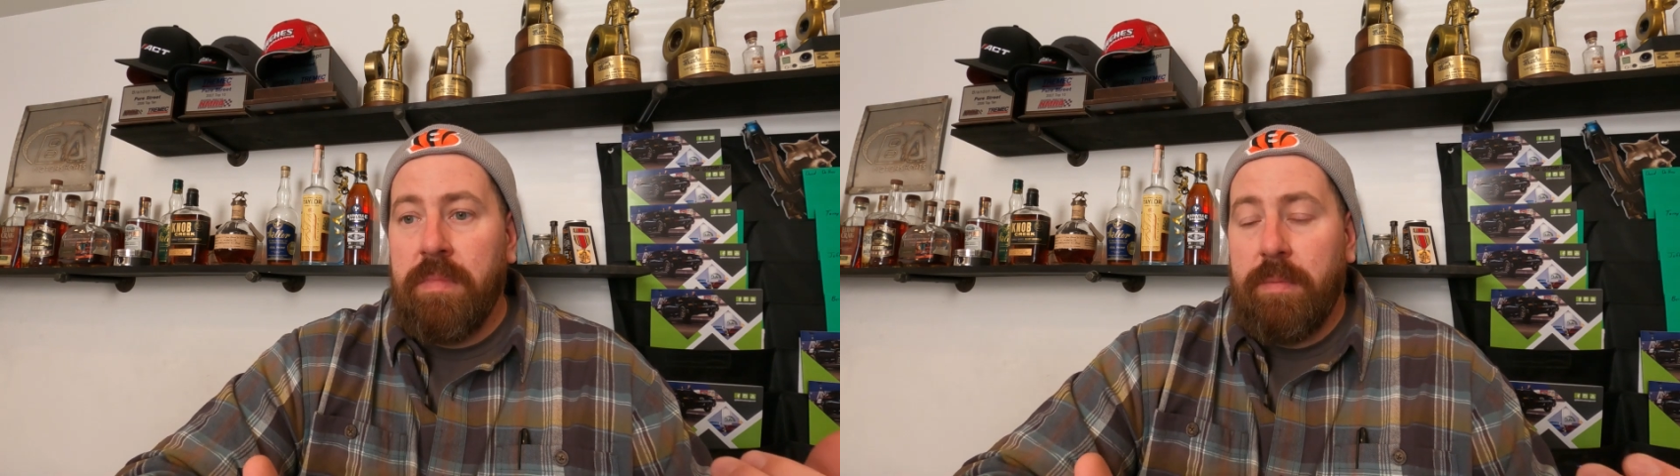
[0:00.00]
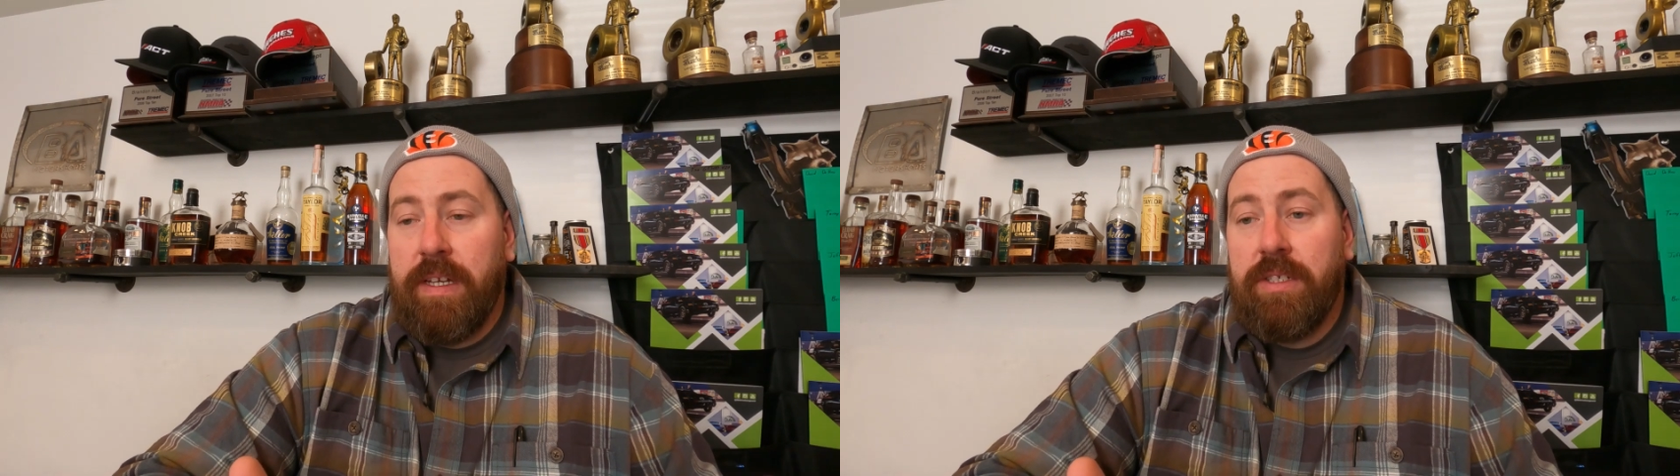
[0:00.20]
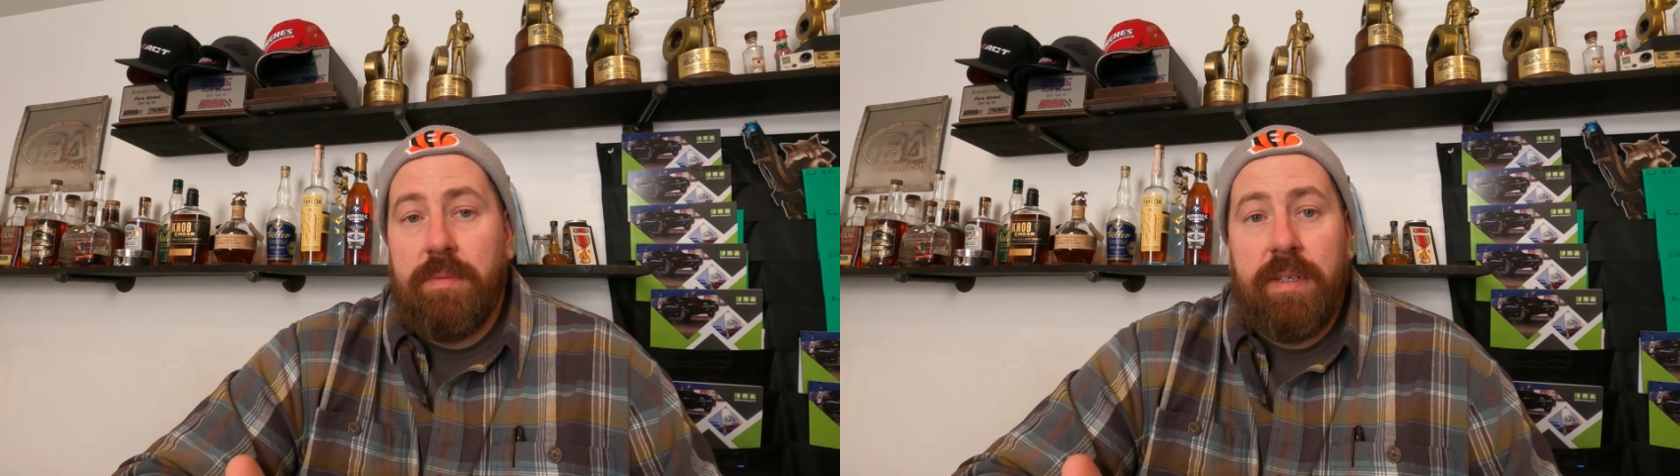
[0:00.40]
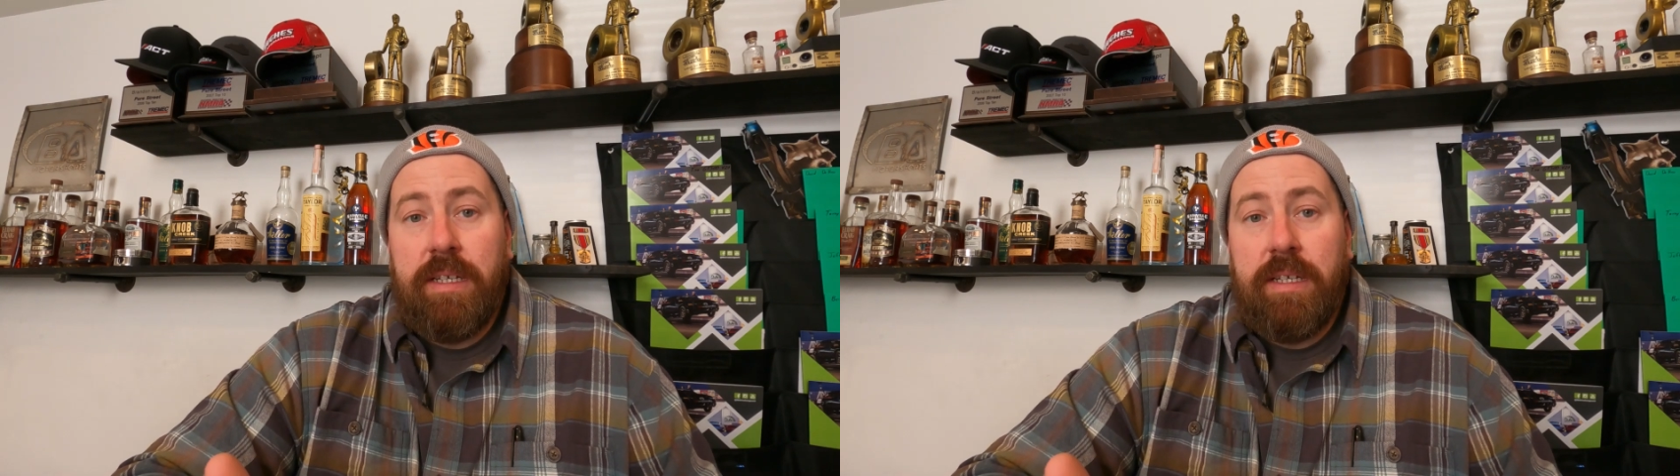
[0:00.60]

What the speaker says: I mean, it should